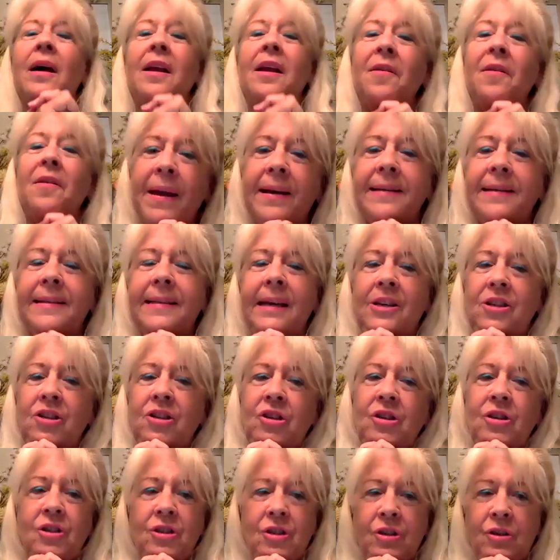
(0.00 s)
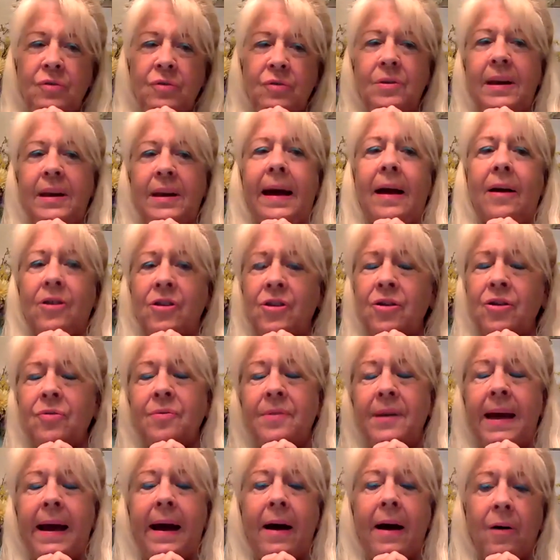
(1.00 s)
of meditation do you do
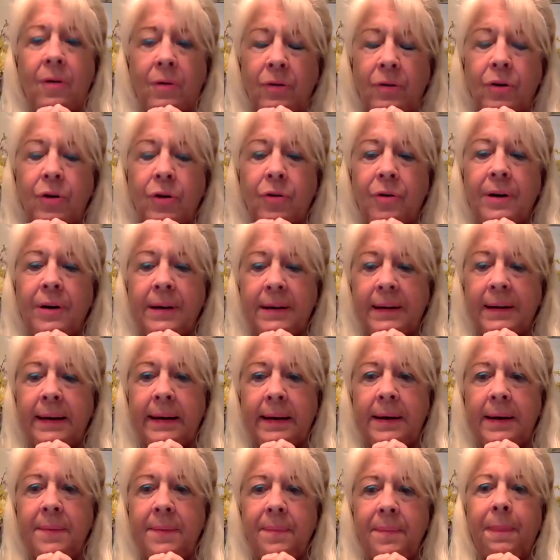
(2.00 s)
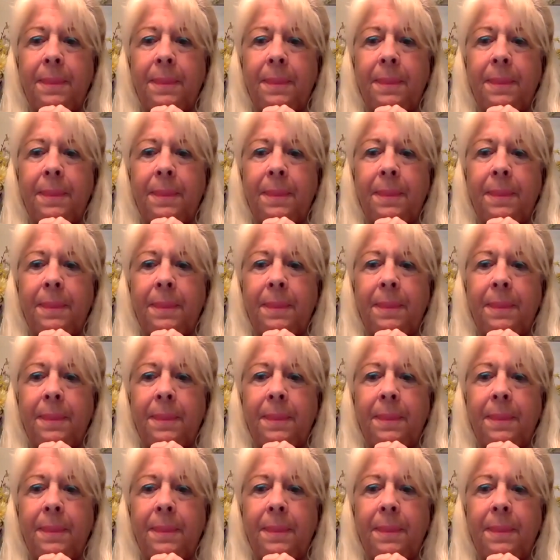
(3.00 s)
now currently?